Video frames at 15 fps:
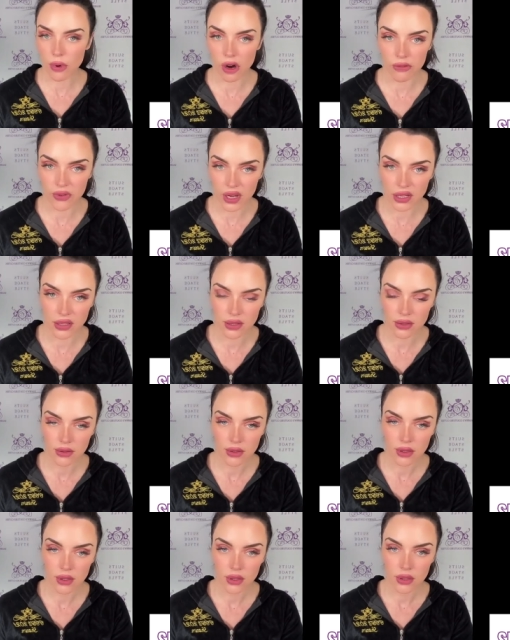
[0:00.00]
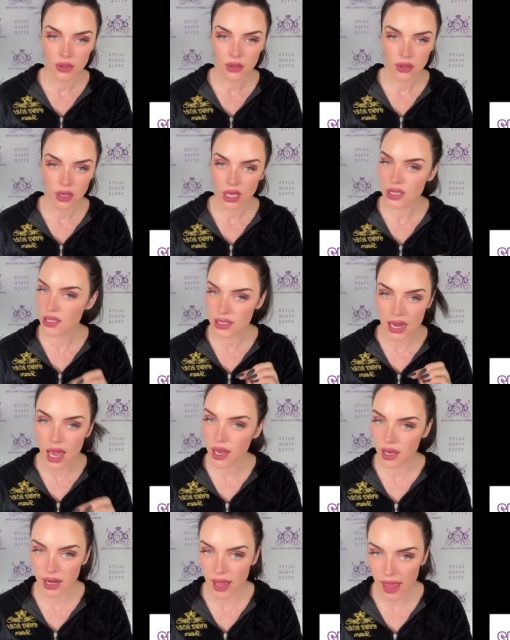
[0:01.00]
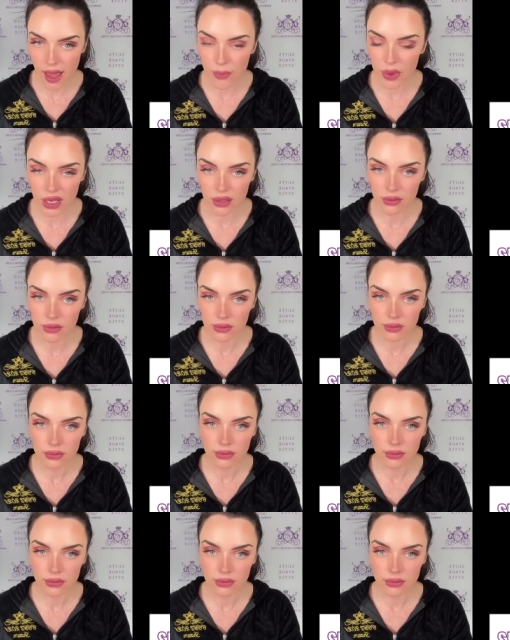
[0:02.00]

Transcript: perfect. It's not going to happen.